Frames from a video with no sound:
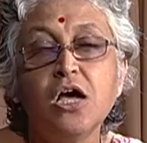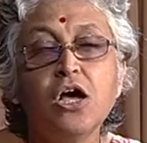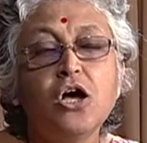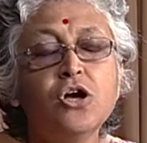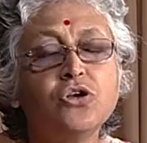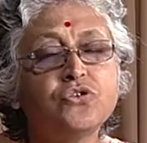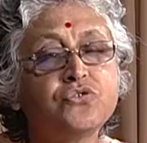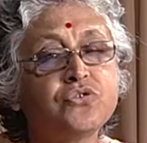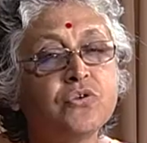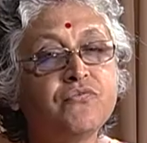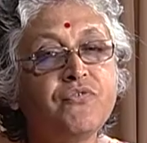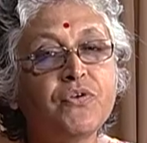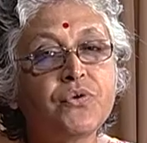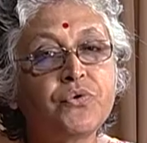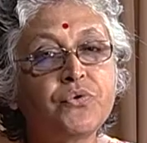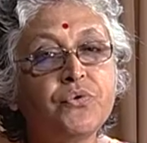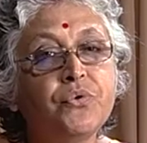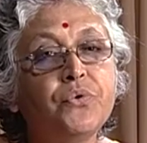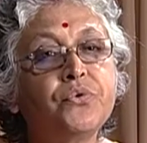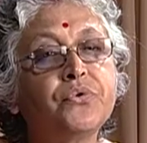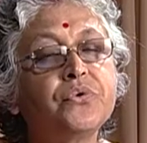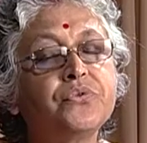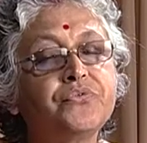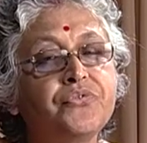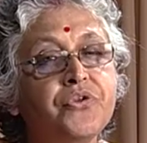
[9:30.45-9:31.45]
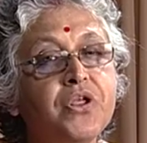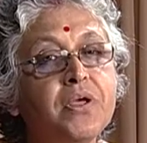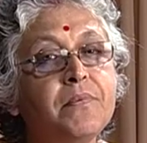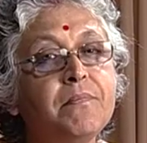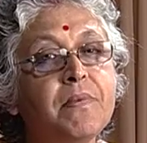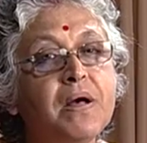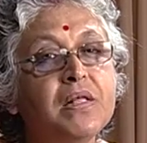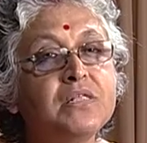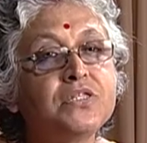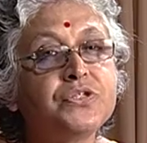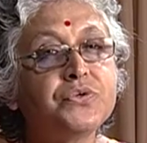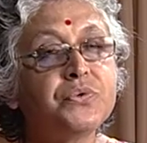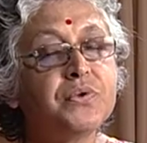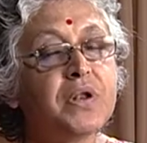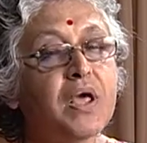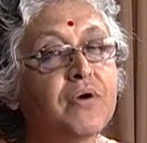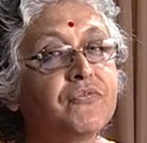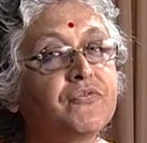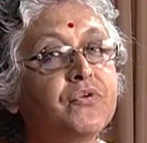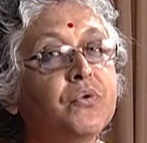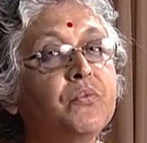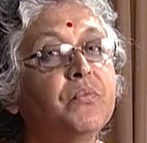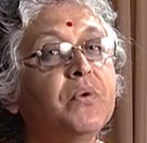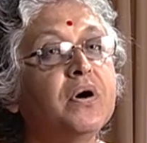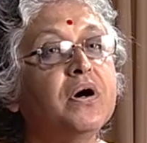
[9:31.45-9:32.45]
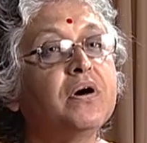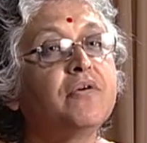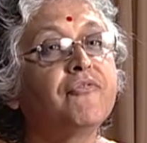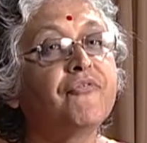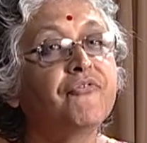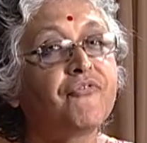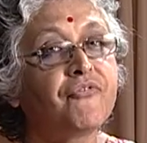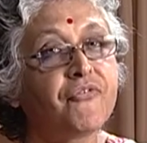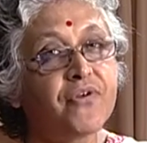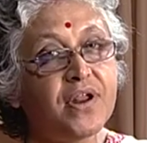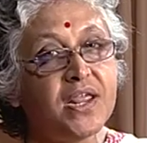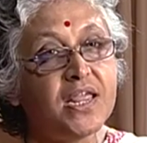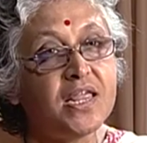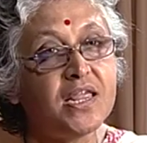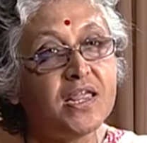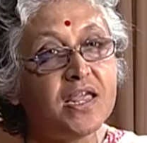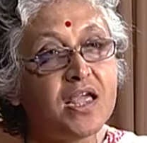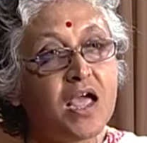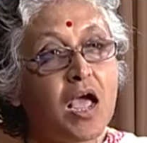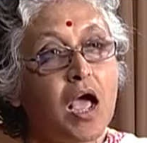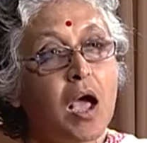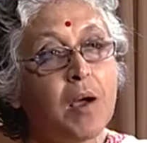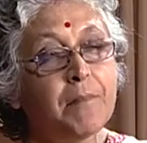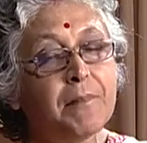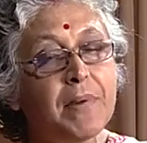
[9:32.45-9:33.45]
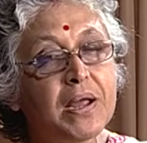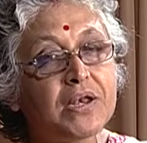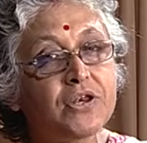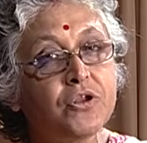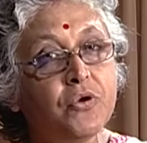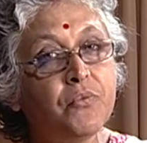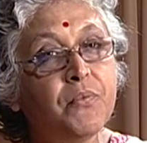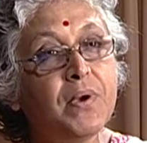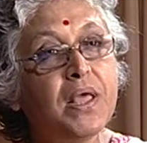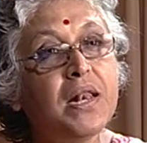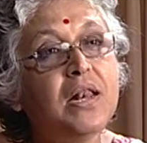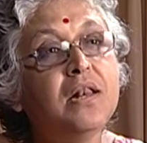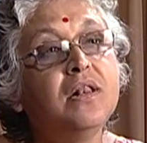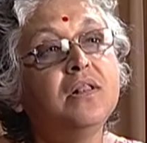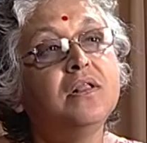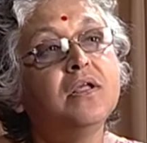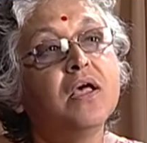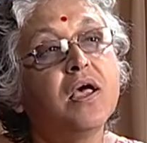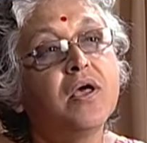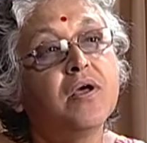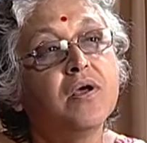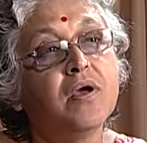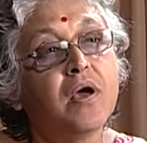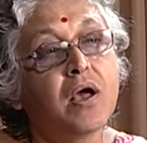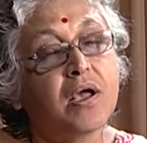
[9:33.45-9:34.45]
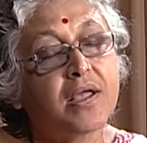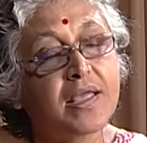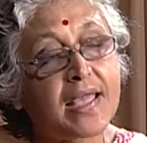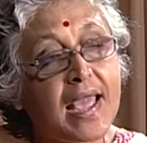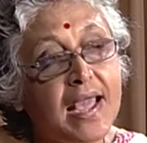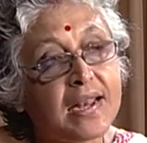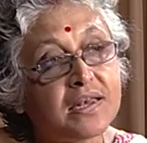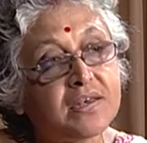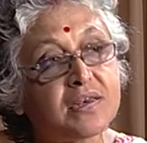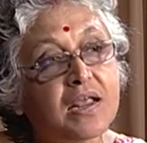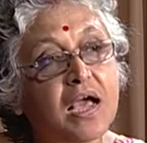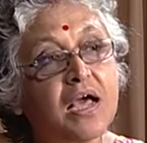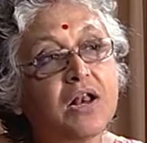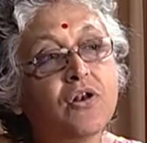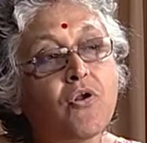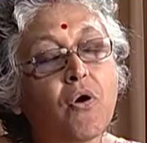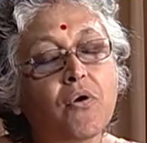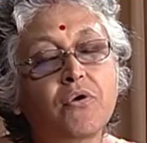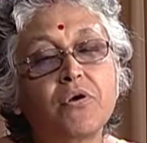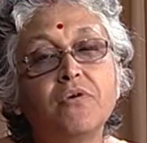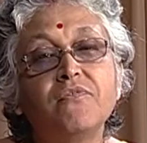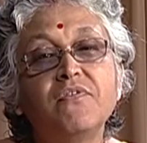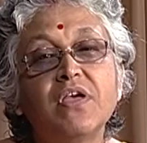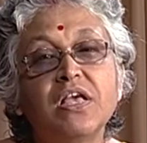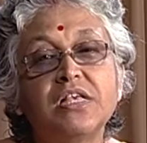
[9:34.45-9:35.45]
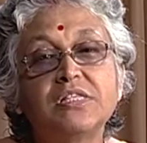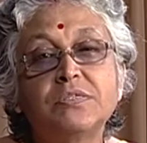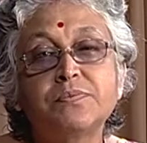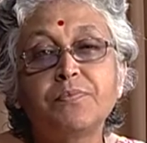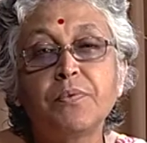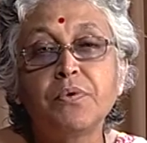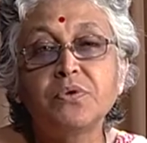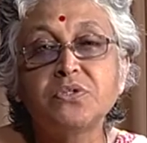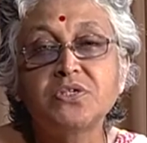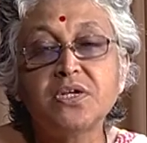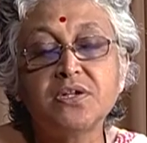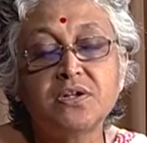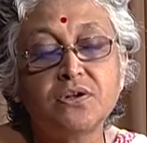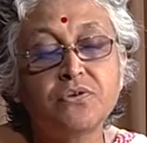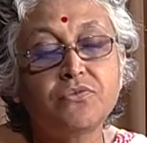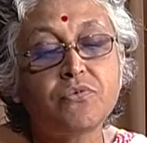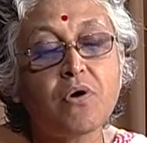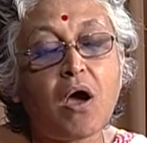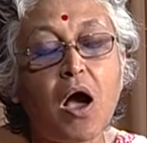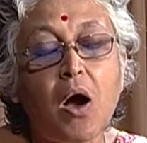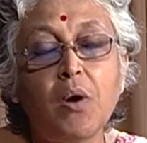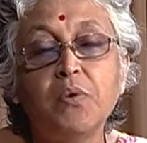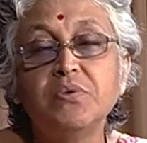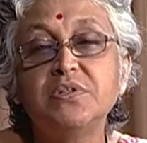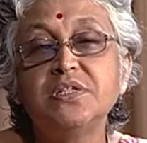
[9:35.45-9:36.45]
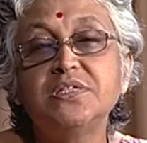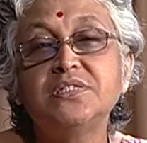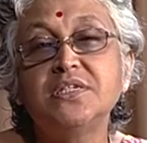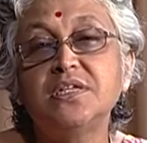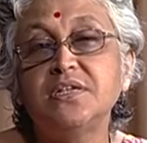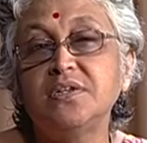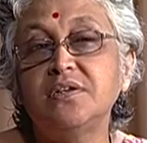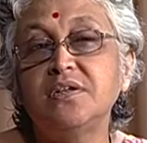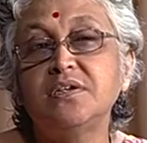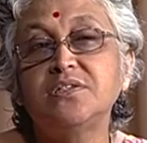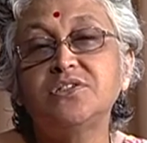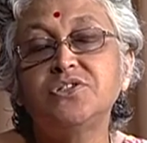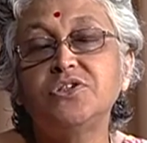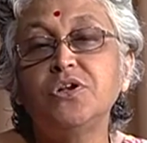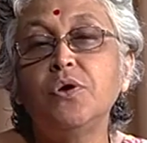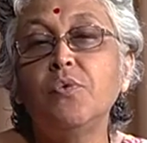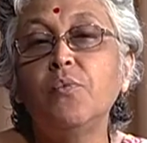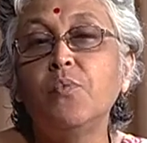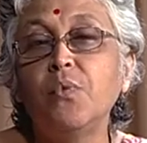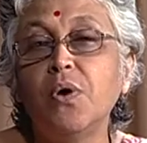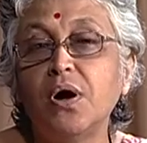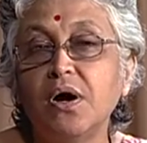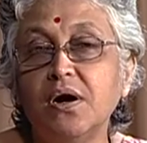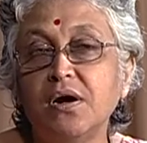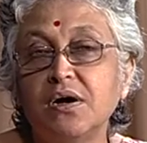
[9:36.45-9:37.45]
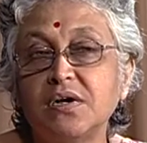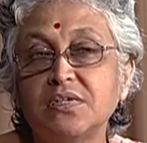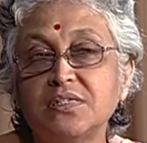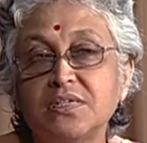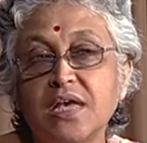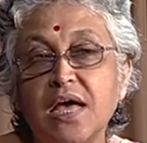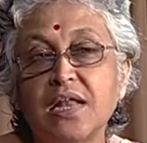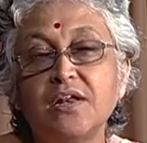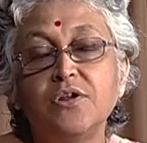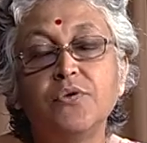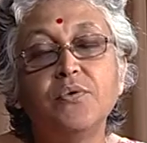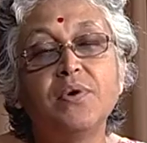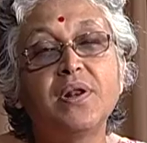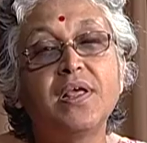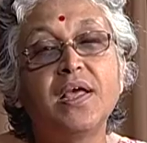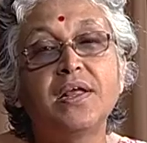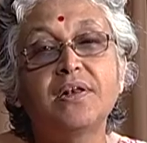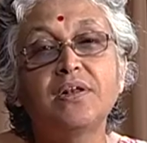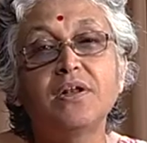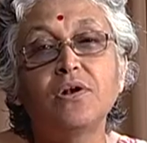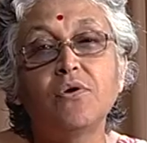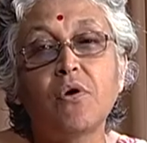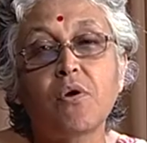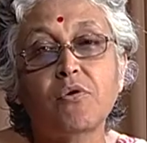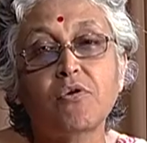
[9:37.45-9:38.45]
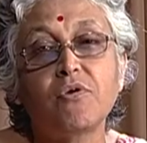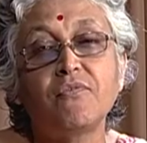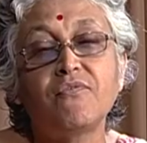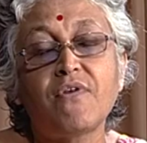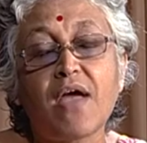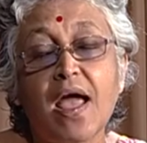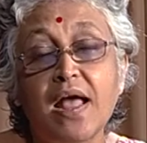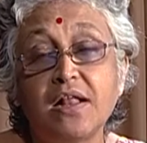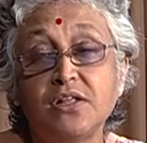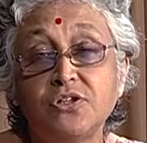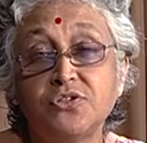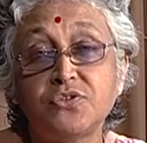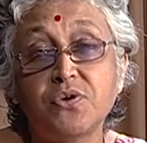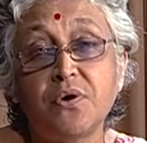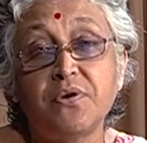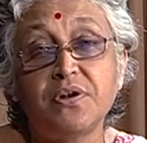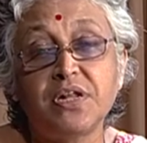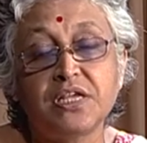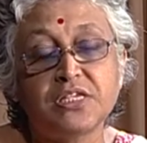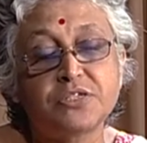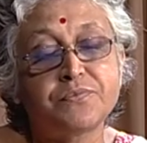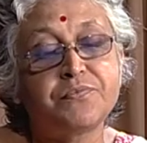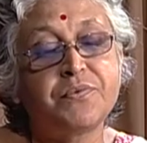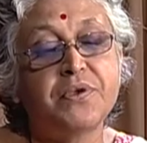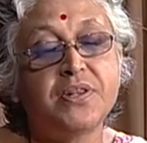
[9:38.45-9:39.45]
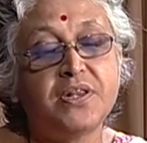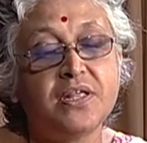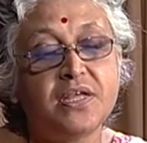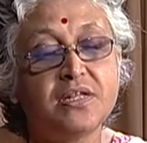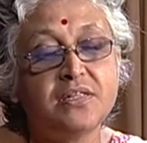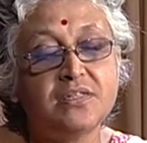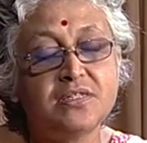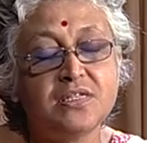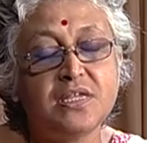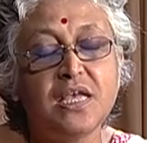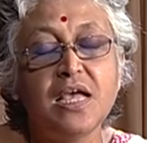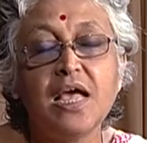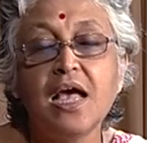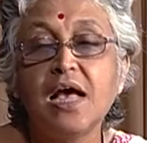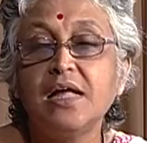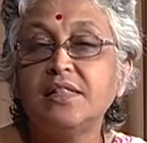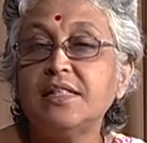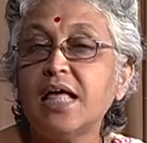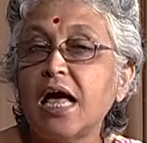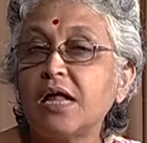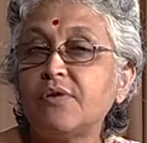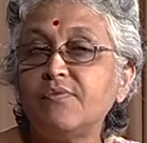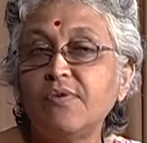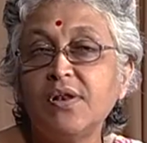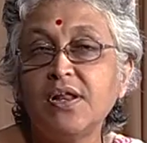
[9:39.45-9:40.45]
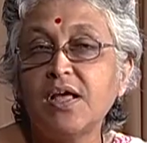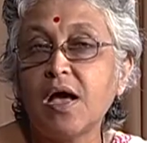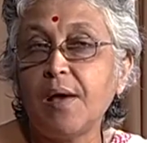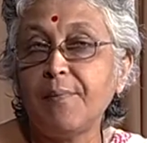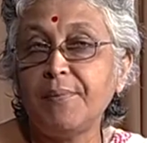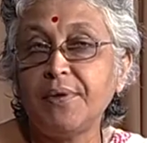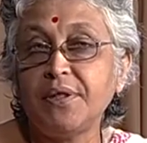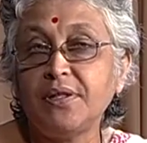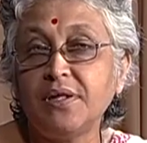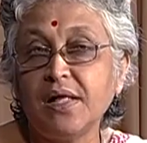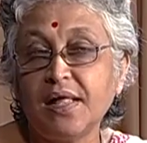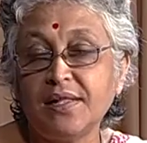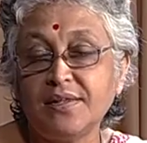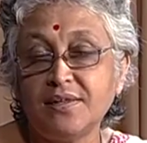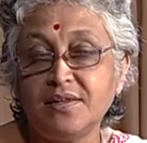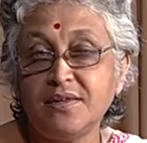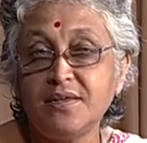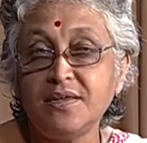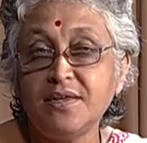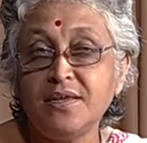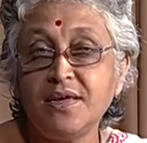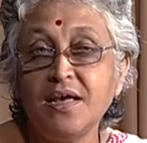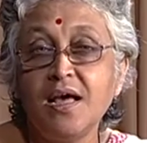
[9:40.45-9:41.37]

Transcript: So for two to three months, you will have to work free, but you will uh, get a lot of exposure into how this industry works and you will get a lot of hands-on experience that will come in handy.